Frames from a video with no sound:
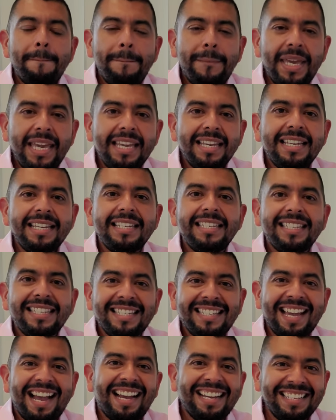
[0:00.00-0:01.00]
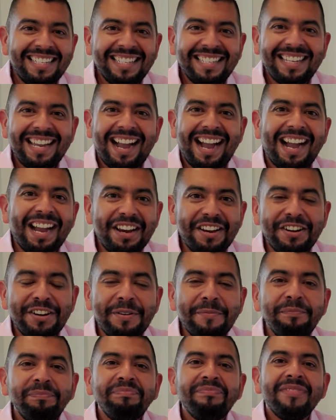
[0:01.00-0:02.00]
biggest size
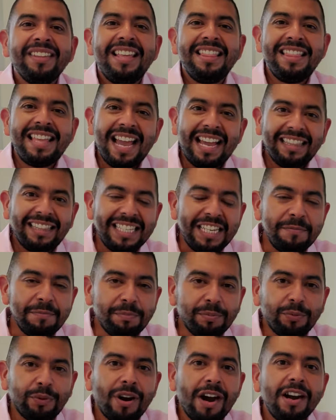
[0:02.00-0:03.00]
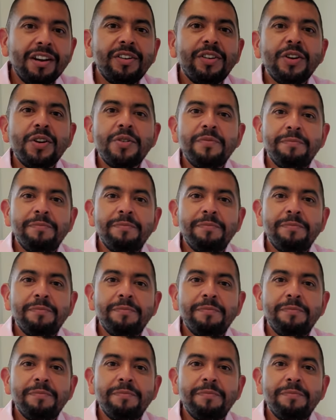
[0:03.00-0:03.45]
tire that the Bronco